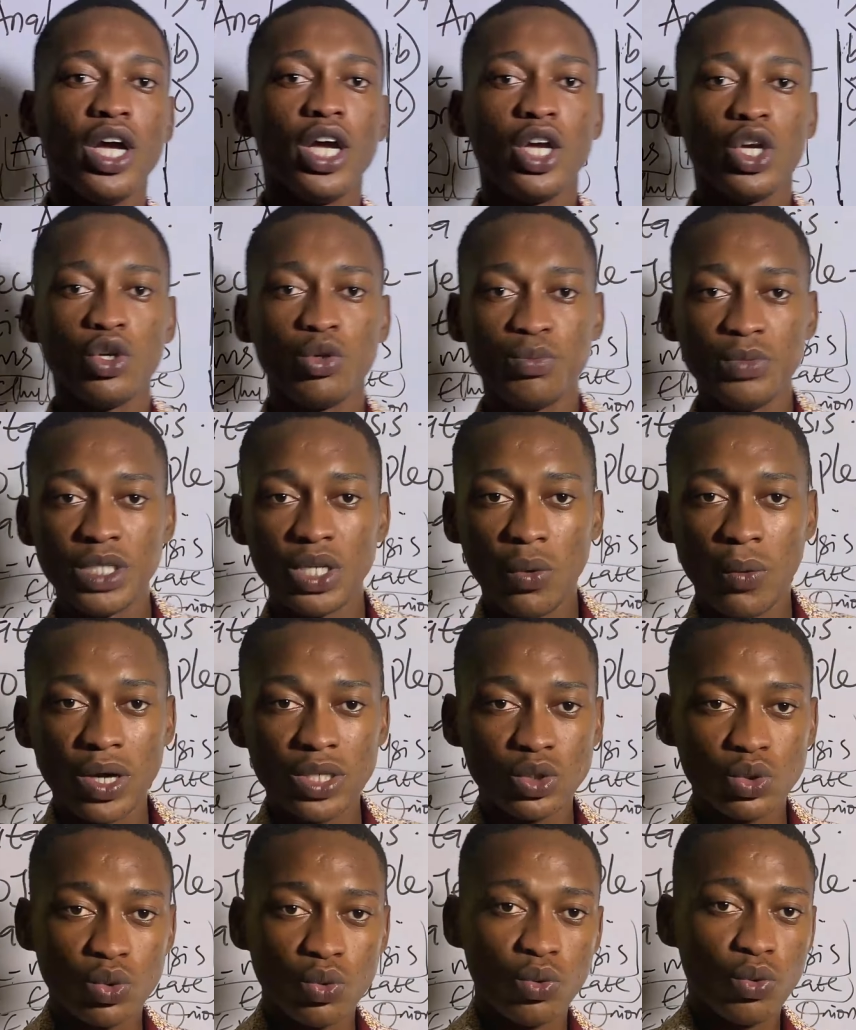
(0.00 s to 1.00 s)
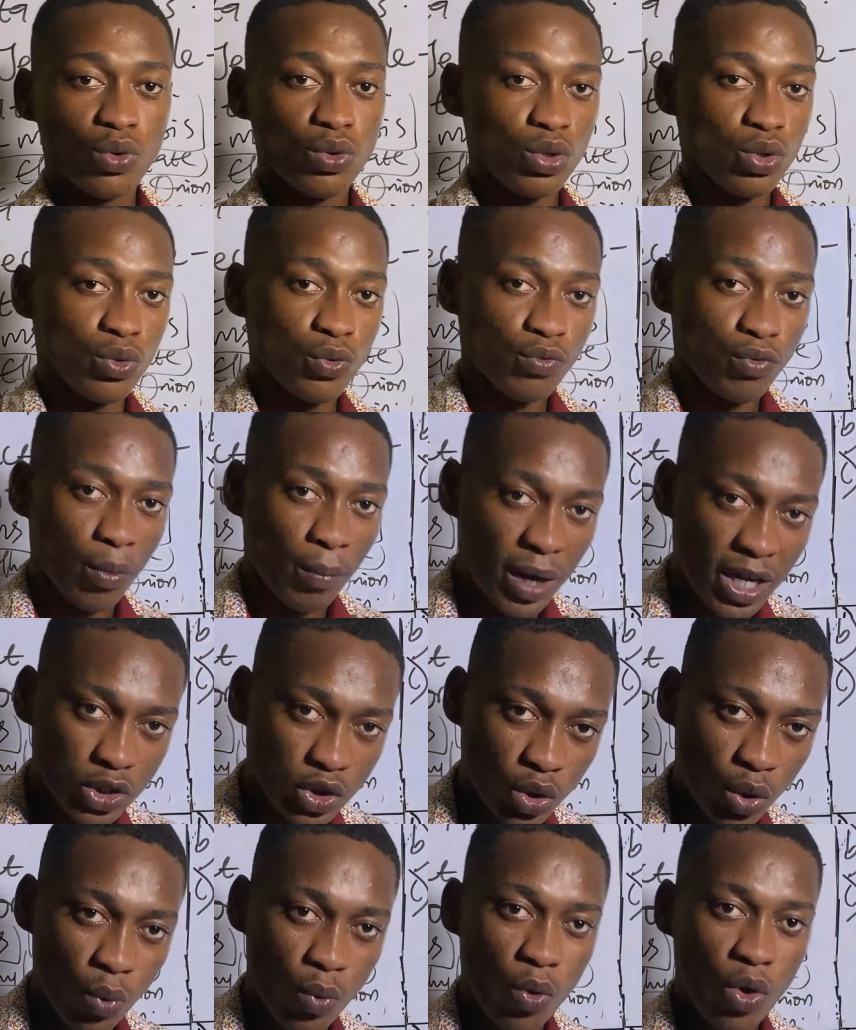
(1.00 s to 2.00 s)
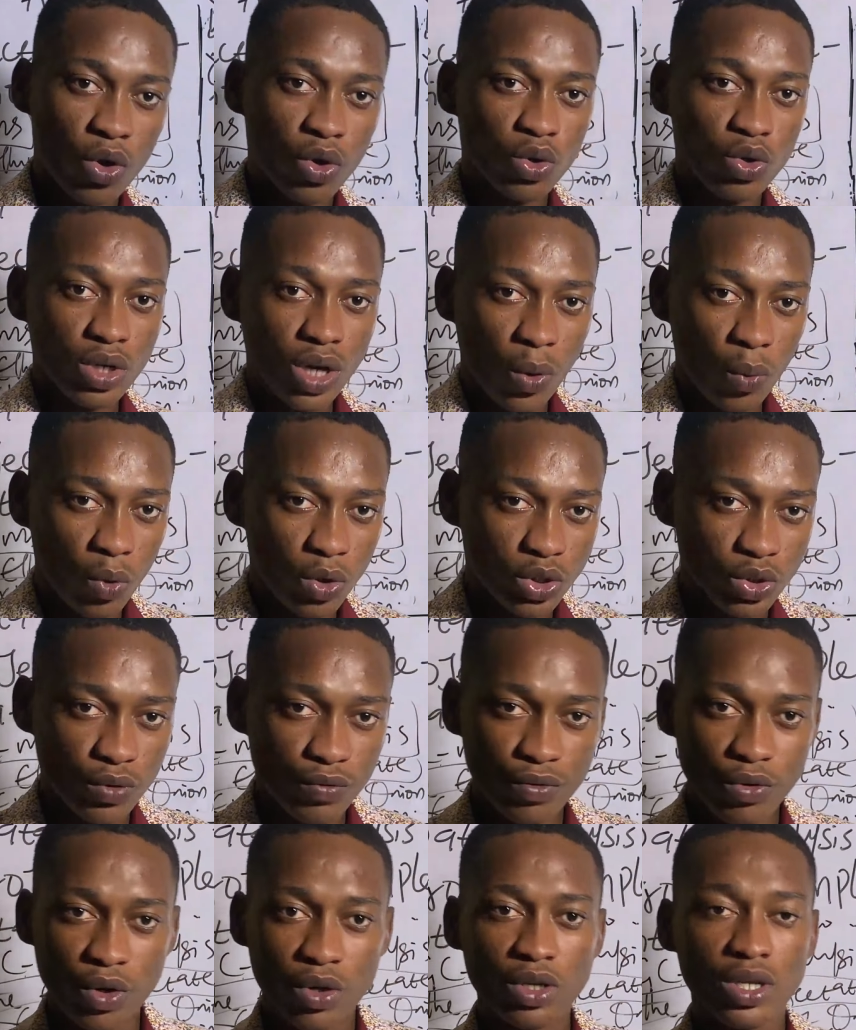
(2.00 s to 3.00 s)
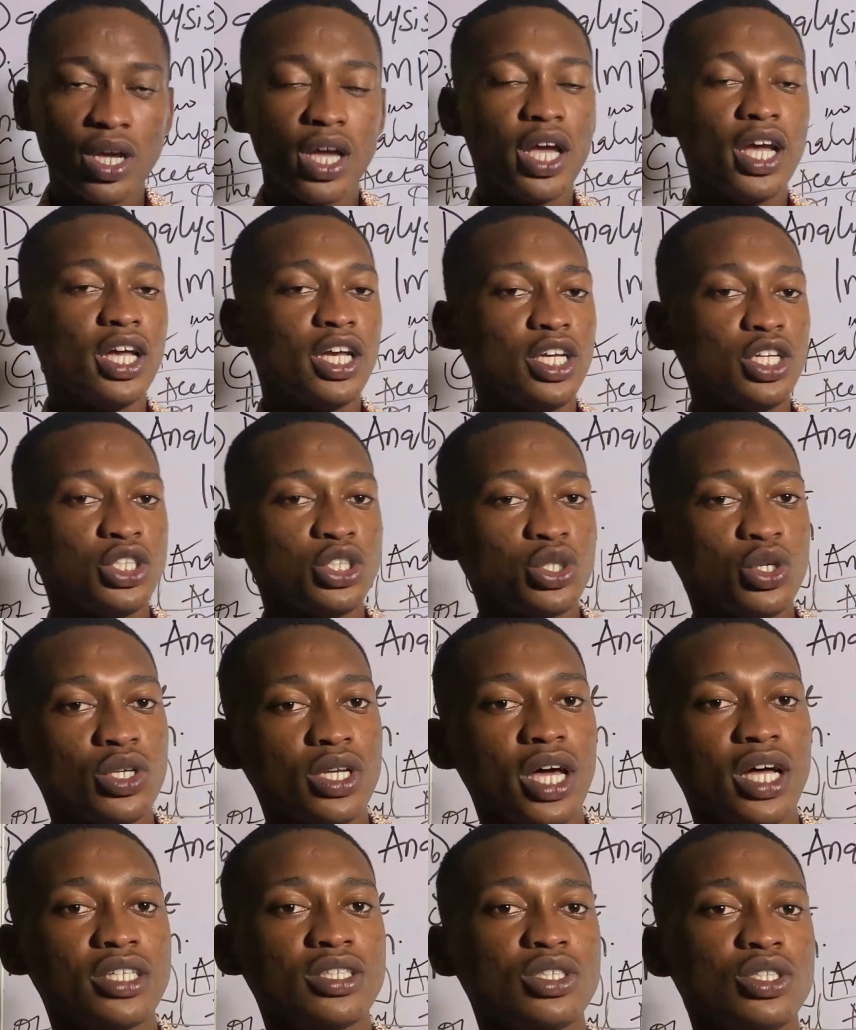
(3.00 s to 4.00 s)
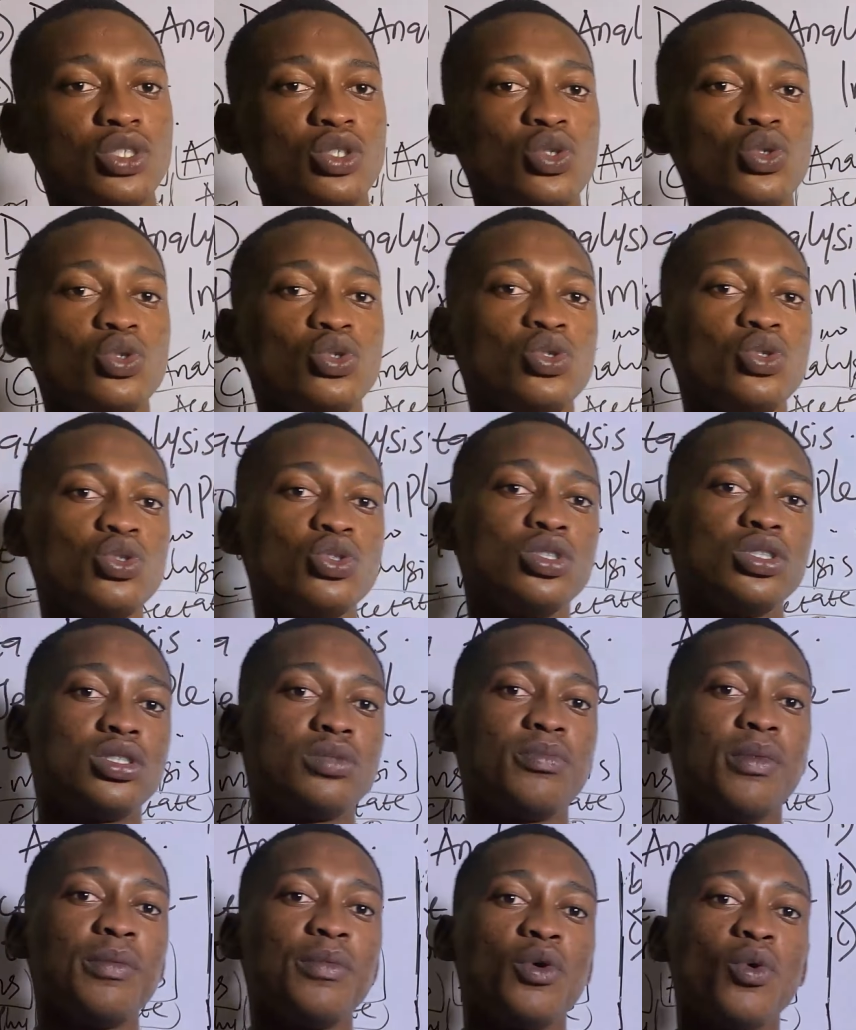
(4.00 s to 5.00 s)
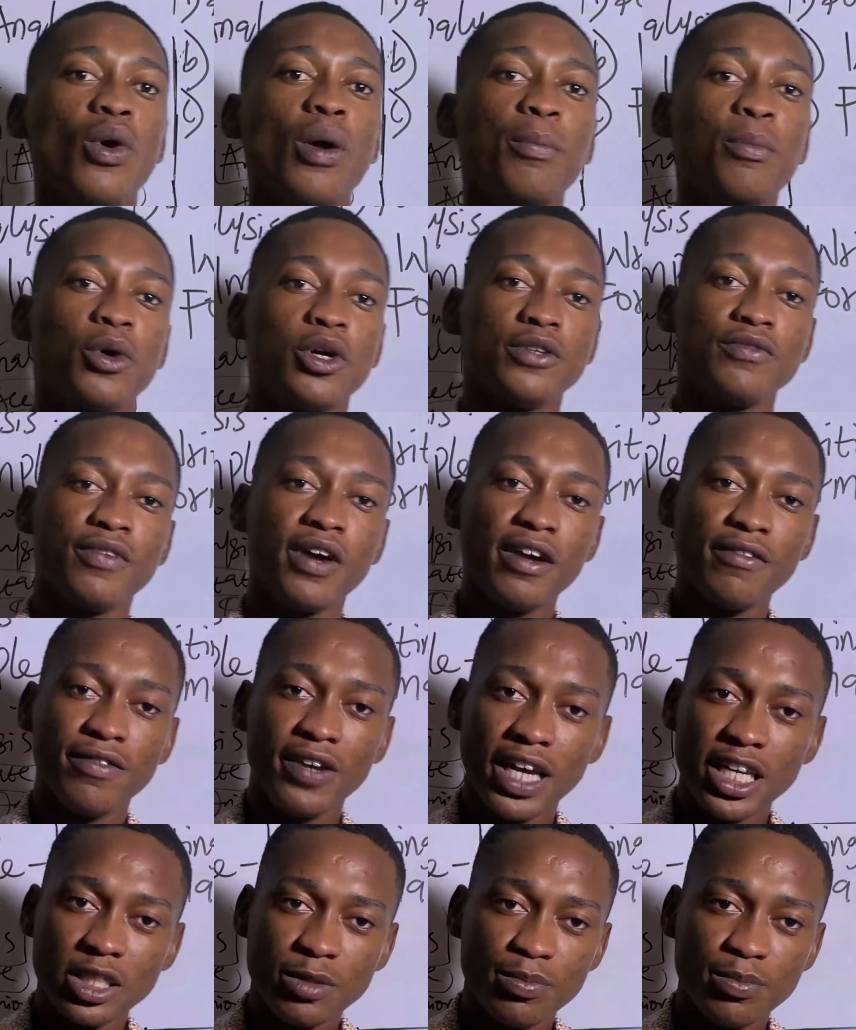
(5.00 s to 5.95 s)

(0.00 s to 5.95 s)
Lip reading: you'll be the one to format your work, look at what you've done, ensure that you use maybe 1.5 line